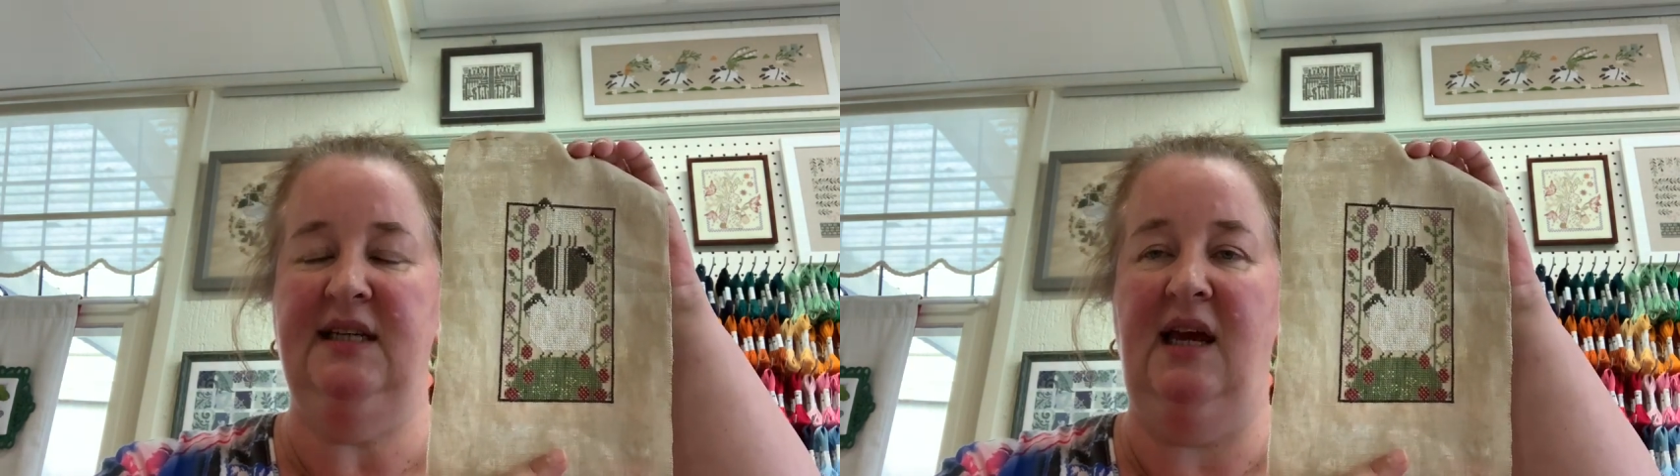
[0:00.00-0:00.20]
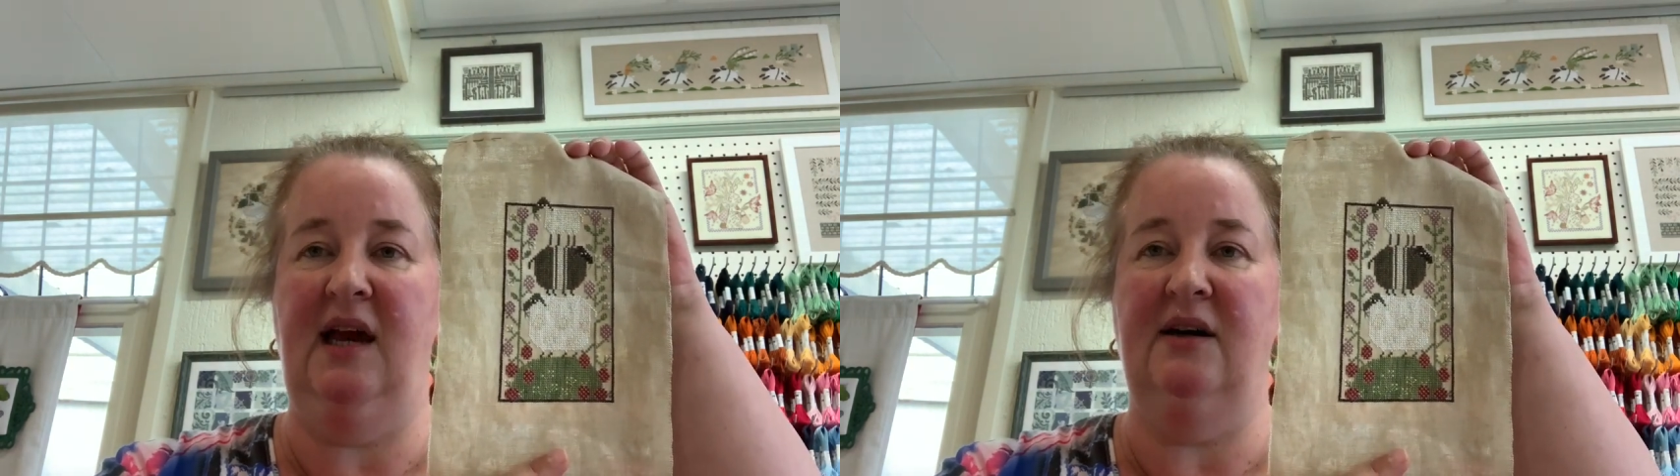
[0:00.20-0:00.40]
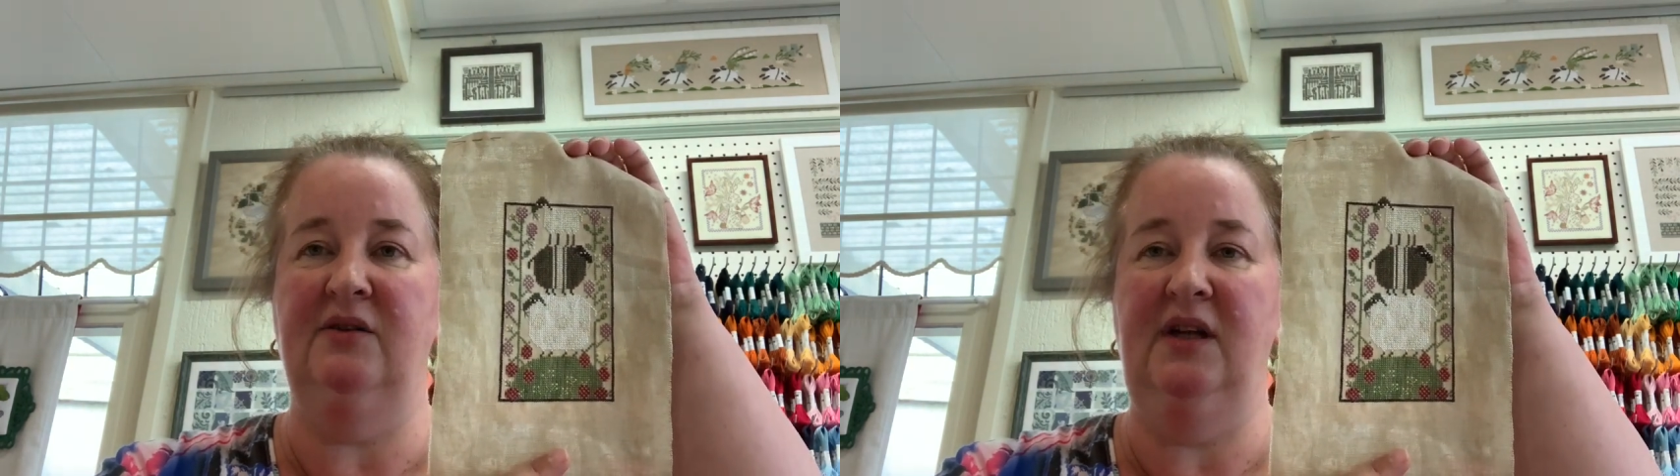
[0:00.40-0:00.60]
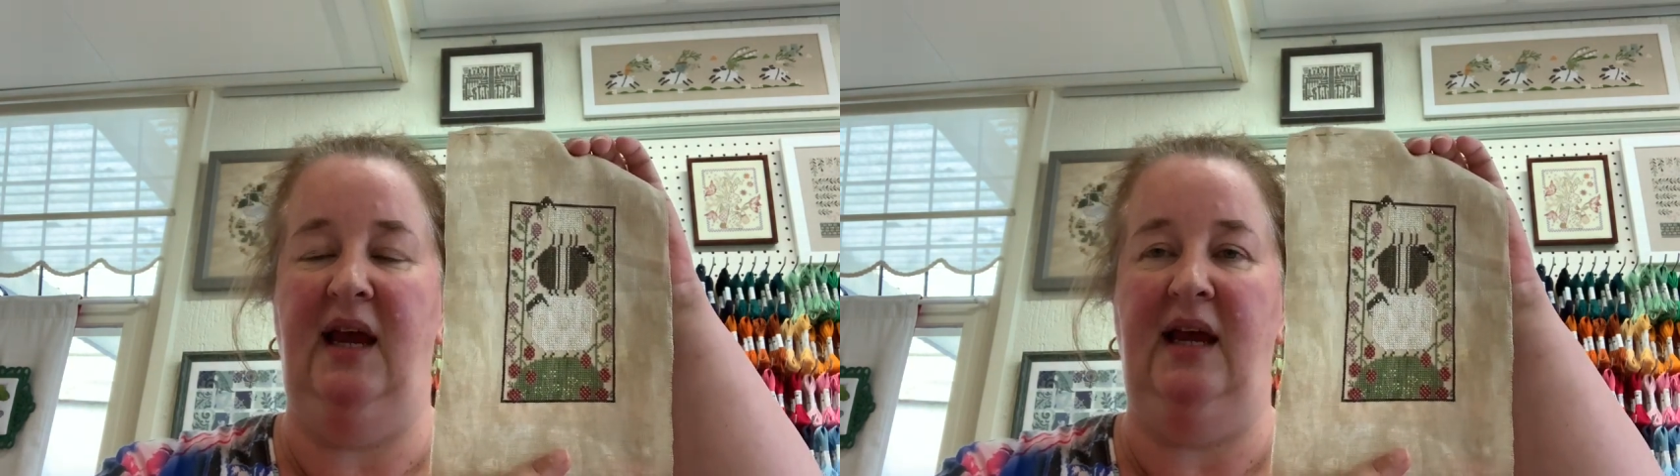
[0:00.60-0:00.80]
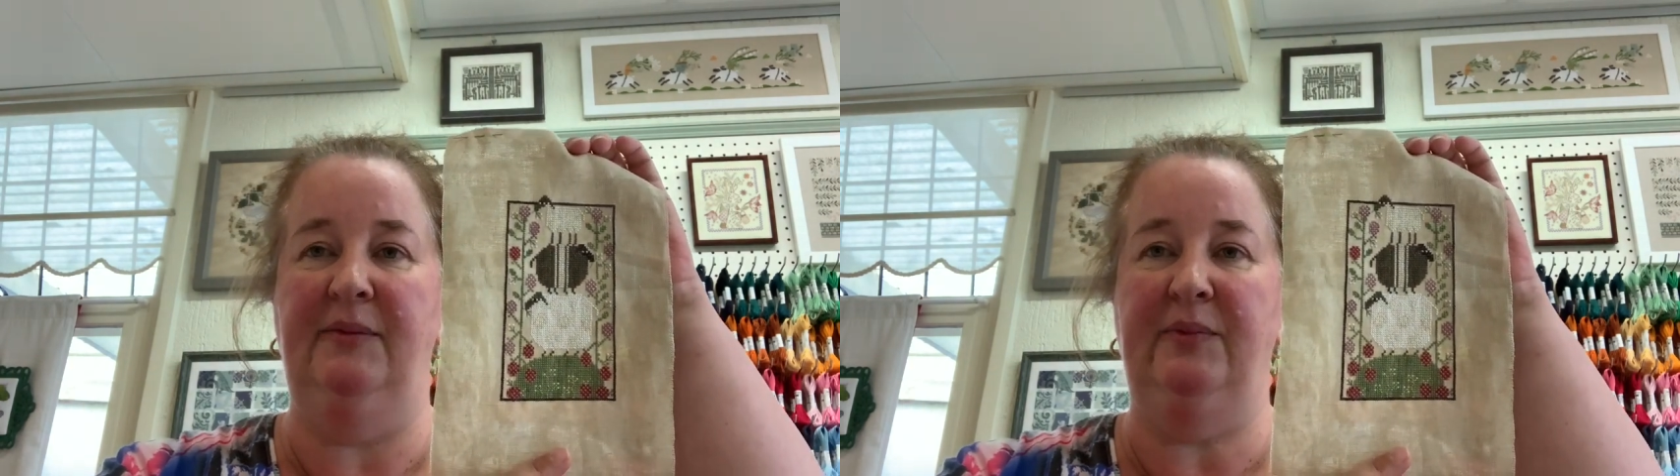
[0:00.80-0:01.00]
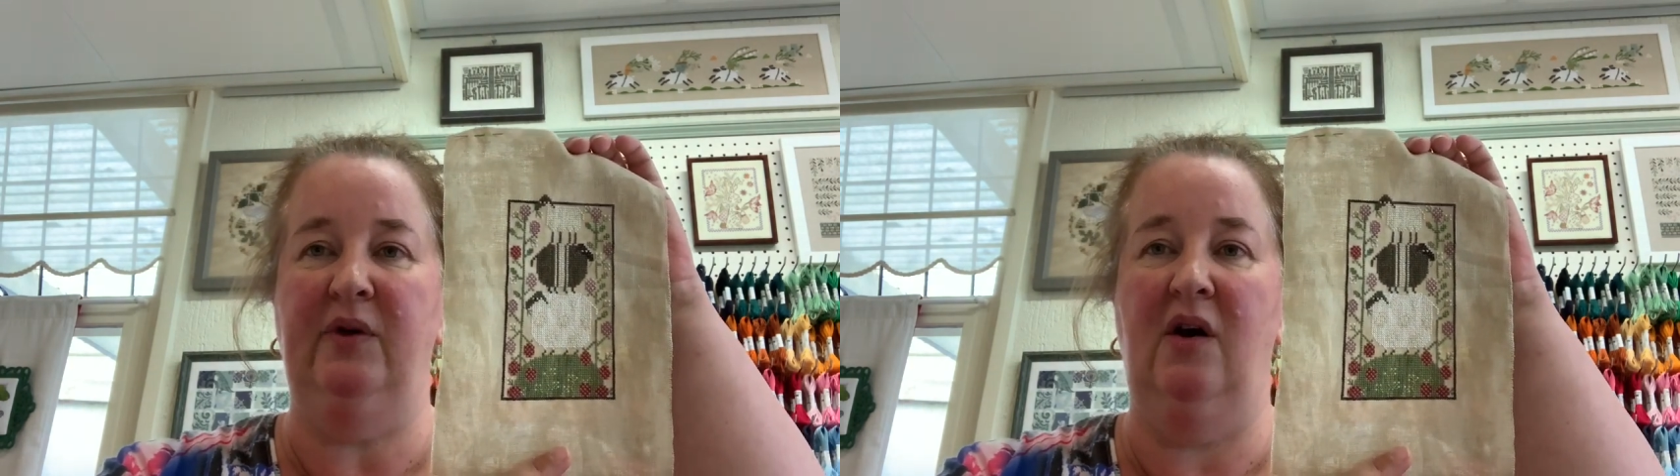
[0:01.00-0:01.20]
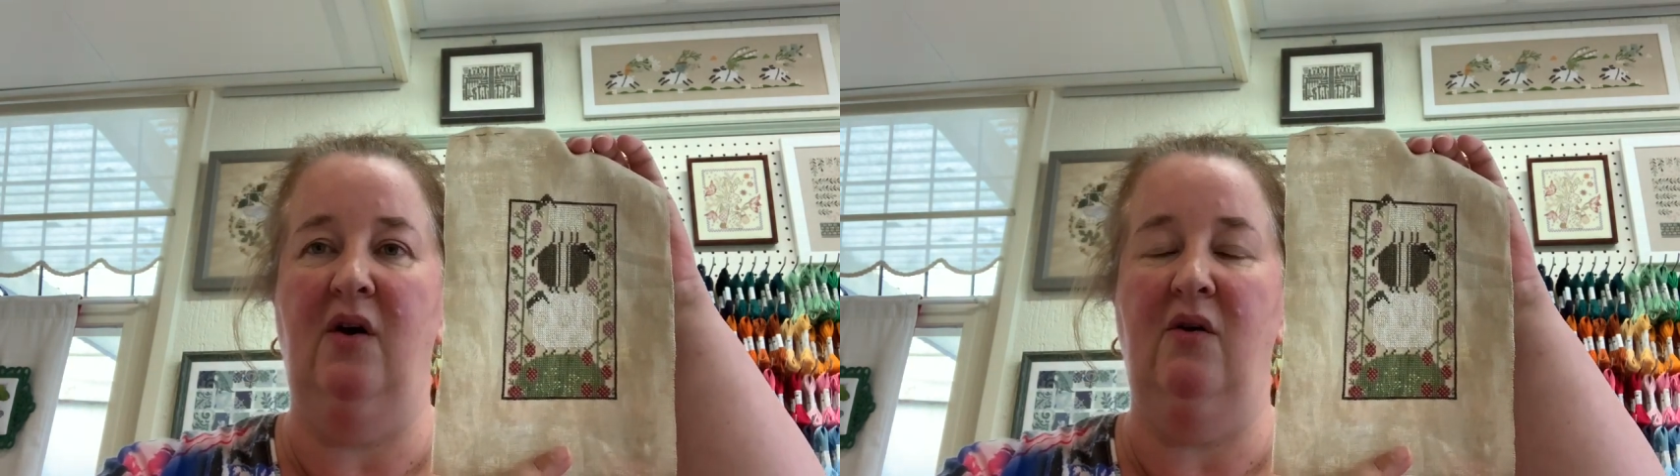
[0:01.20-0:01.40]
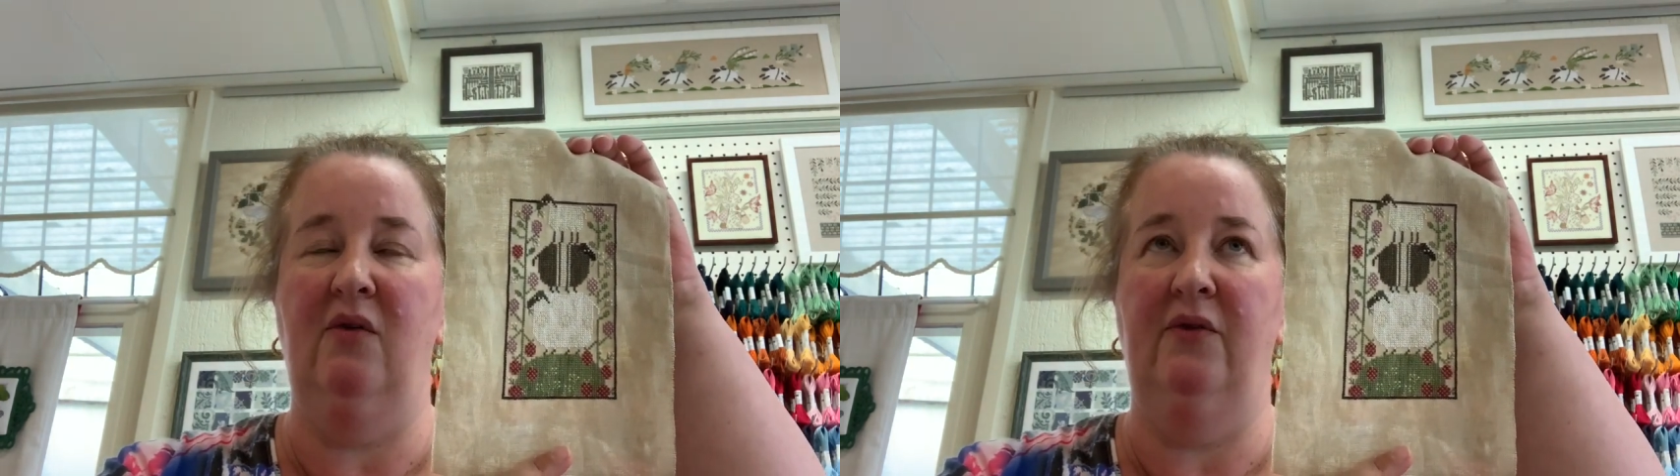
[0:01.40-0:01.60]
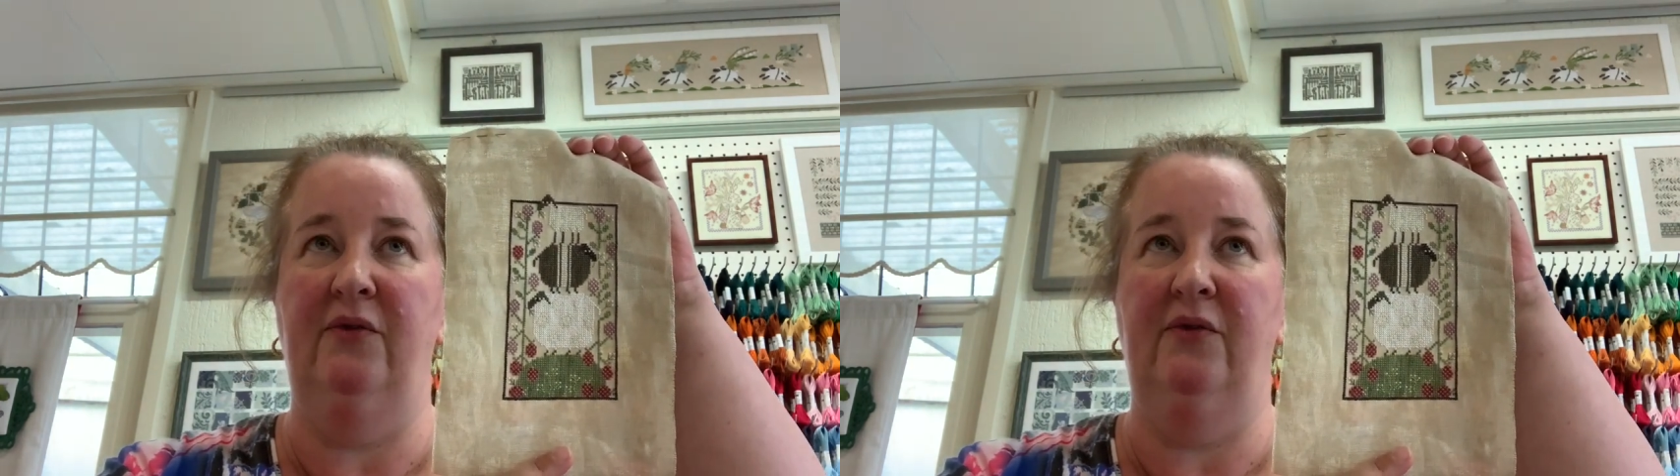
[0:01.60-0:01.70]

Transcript: count Edinburgh